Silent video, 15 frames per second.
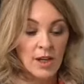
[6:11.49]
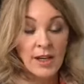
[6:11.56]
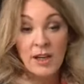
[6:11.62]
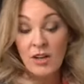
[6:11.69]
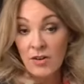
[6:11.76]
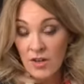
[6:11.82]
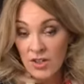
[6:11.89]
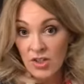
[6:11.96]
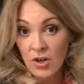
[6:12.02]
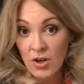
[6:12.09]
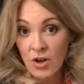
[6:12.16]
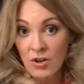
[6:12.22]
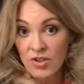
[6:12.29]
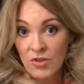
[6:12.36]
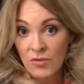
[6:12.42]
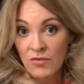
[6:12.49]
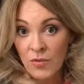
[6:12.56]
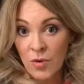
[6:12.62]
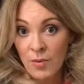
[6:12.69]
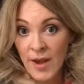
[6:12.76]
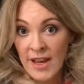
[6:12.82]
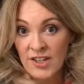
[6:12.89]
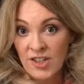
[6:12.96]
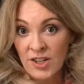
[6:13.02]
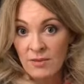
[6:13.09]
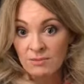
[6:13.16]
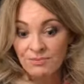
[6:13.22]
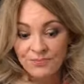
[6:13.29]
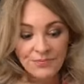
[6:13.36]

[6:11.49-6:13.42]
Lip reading: increase your collagen formation